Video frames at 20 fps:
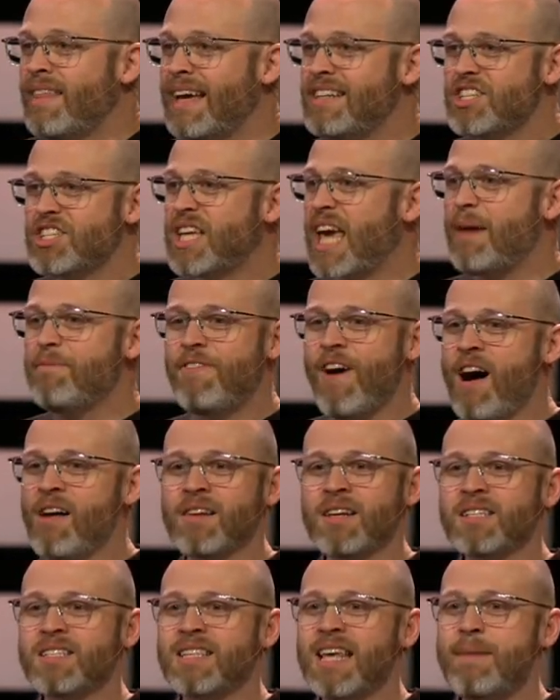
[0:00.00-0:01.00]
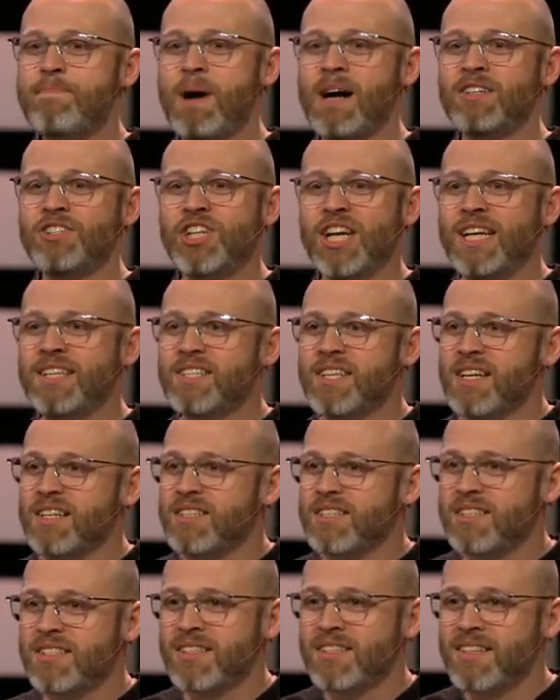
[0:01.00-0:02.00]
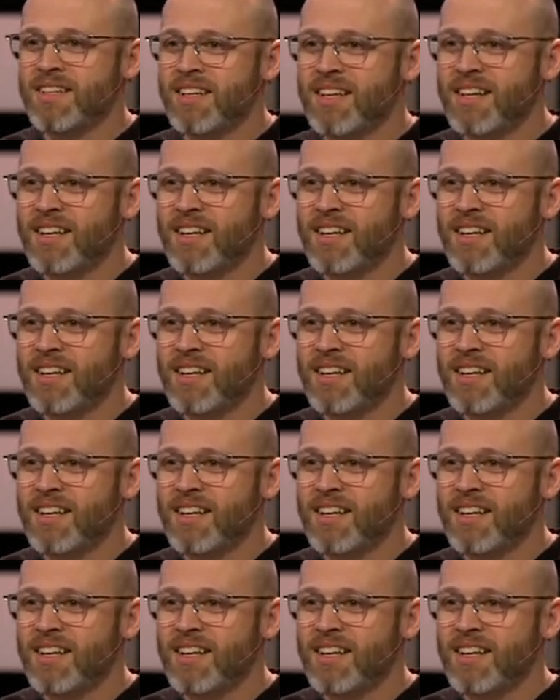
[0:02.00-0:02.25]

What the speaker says: they just keep falling asleep on Jesus.